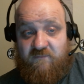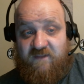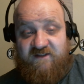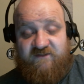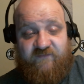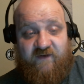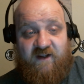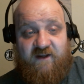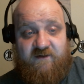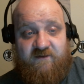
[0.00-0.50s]

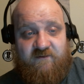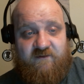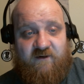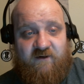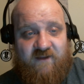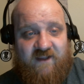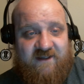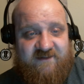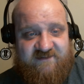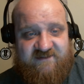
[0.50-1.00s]
That's fine.
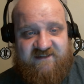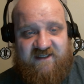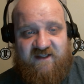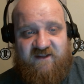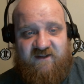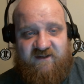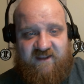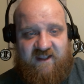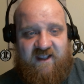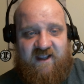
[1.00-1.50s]
They're allowed to say
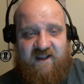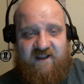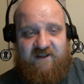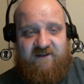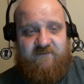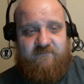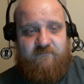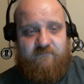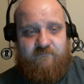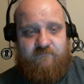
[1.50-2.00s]
that they hate.